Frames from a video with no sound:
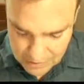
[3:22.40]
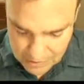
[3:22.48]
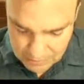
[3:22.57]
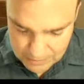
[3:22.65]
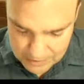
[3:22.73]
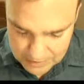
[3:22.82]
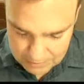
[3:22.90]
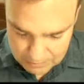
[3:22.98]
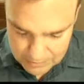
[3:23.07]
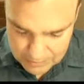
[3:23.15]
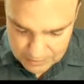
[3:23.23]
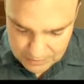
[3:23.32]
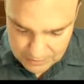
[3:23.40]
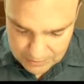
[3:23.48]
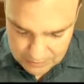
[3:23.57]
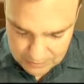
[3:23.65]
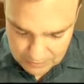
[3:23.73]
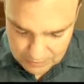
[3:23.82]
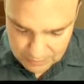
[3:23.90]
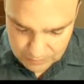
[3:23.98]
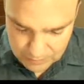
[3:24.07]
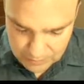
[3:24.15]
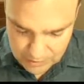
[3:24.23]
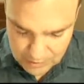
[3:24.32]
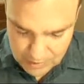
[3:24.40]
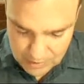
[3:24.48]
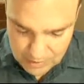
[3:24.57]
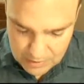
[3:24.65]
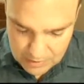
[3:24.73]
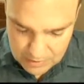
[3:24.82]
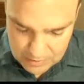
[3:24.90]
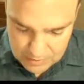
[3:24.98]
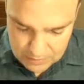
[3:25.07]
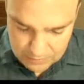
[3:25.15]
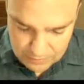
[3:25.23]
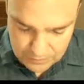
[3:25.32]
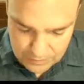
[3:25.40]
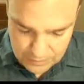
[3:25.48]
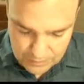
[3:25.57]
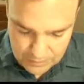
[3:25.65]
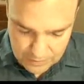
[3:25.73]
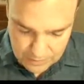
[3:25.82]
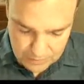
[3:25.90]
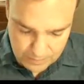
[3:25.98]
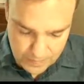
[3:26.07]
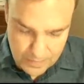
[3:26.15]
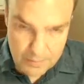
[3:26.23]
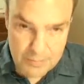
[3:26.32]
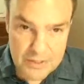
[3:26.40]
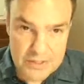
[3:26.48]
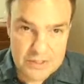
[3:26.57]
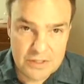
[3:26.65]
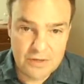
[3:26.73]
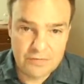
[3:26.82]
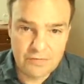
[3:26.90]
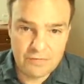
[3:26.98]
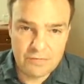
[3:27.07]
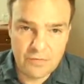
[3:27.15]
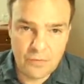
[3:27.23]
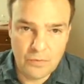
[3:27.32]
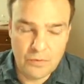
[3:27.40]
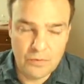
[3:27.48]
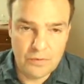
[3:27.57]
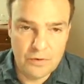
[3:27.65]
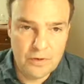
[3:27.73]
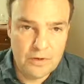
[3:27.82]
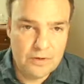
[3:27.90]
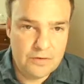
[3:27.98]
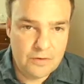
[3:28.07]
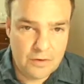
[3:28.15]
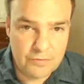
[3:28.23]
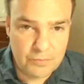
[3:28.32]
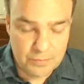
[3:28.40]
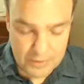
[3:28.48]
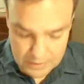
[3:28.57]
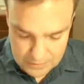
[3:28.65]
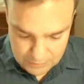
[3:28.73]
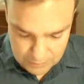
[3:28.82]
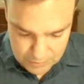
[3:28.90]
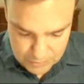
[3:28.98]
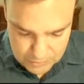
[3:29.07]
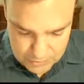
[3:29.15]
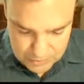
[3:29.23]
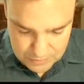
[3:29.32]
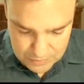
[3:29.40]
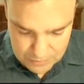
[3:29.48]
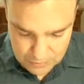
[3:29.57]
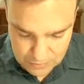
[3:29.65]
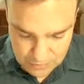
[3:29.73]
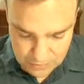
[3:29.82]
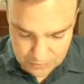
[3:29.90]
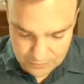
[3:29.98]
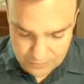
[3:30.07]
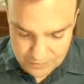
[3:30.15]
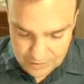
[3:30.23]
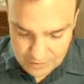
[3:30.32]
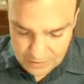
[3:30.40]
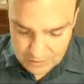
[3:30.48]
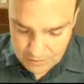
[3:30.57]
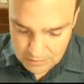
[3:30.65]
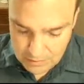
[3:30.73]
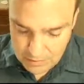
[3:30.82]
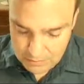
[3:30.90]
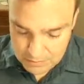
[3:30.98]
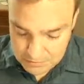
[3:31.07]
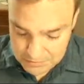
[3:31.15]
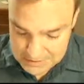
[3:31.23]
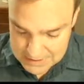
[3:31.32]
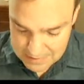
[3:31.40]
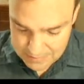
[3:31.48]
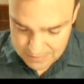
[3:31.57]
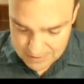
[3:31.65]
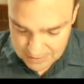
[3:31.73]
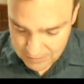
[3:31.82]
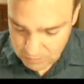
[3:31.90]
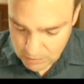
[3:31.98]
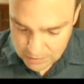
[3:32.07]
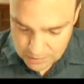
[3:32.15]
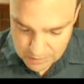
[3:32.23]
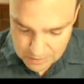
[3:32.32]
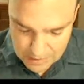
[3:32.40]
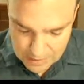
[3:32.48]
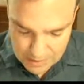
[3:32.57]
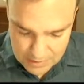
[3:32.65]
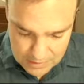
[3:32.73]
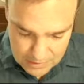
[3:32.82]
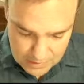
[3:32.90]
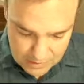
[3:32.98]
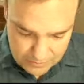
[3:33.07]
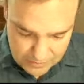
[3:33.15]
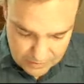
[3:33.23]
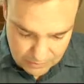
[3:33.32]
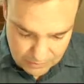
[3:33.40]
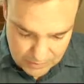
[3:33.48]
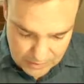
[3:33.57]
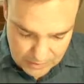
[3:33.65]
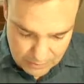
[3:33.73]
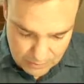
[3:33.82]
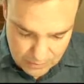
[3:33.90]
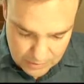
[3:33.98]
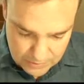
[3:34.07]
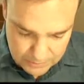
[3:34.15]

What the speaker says: We had it written in terms of the PGF for the offspring distribution, or z, which was the same as x1, evaluated at 1,